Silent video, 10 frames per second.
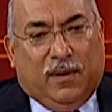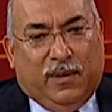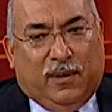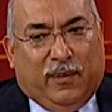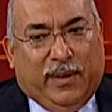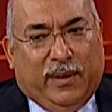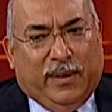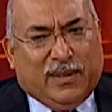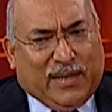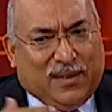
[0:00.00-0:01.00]

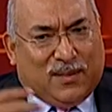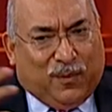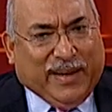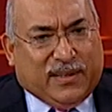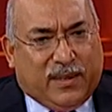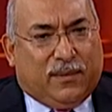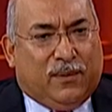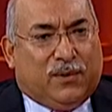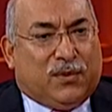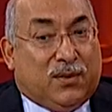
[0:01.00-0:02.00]
and it sends the right
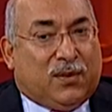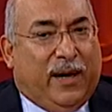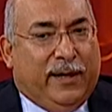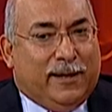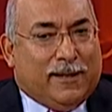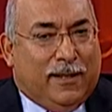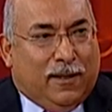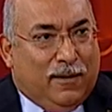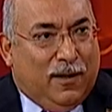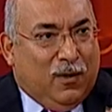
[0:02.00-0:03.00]
signal to society that,
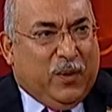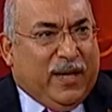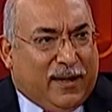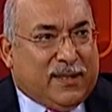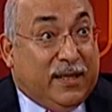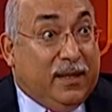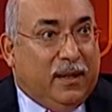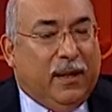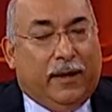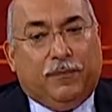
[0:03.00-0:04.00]
we got a sitting
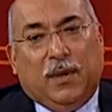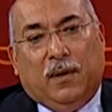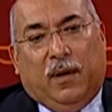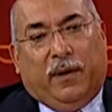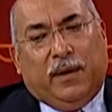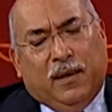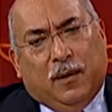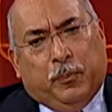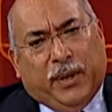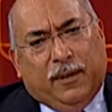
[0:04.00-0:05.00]
DA. All right.
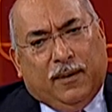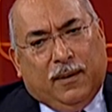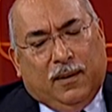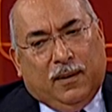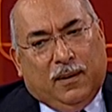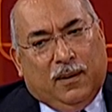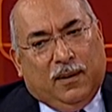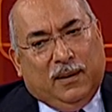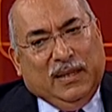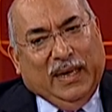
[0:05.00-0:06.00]
But
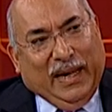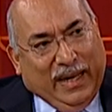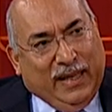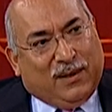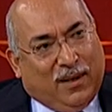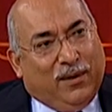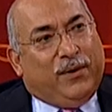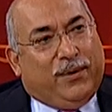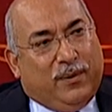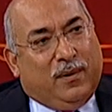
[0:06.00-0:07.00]
the 8
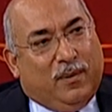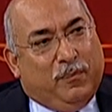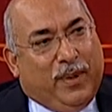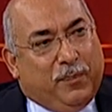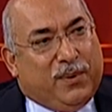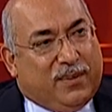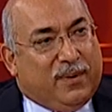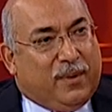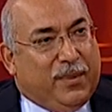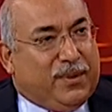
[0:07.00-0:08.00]
other members of
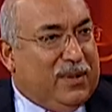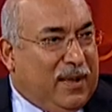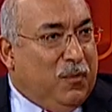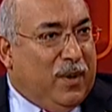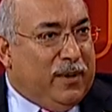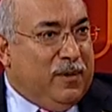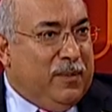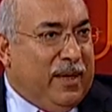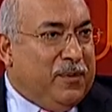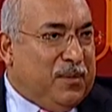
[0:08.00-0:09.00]
the commission, and I'm one of them,
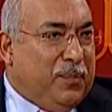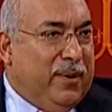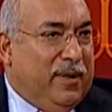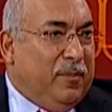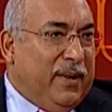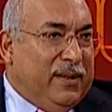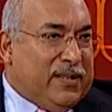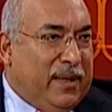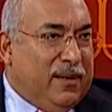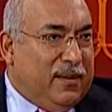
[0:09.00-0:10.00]
and I was appointed by the
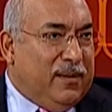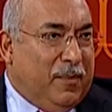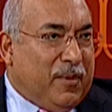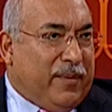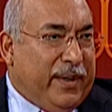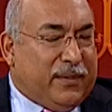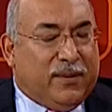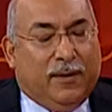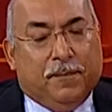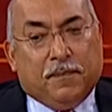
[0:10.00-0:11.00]
Senate Democrats,
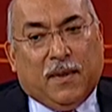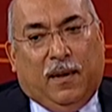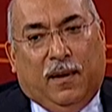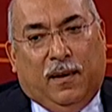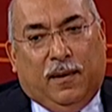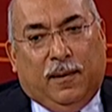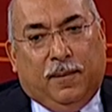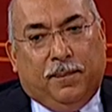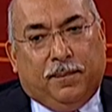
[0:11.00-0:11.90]
we're